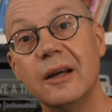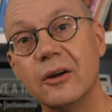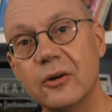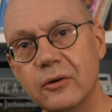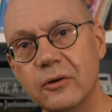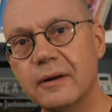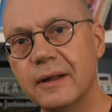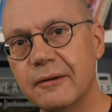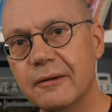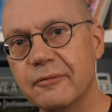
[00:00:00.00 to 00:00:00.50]

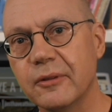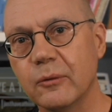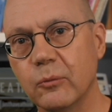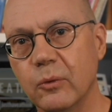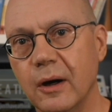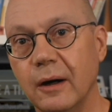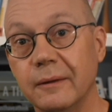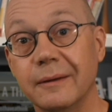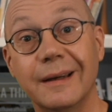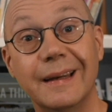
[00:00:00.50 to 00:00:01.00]
could give the
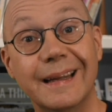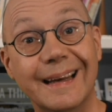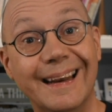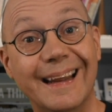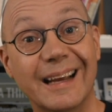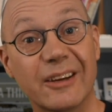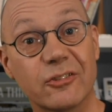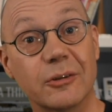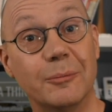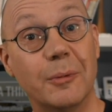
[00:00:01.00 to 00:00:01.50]
world a little
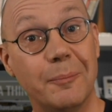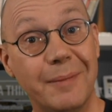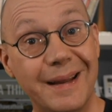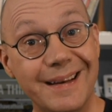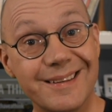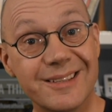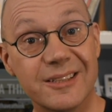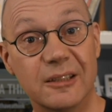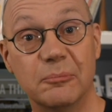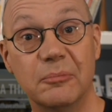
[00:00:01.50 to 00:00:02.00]
extra
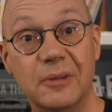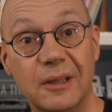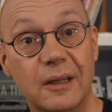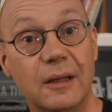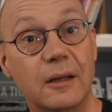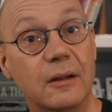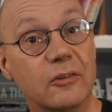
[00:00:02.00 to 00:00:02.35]
momentum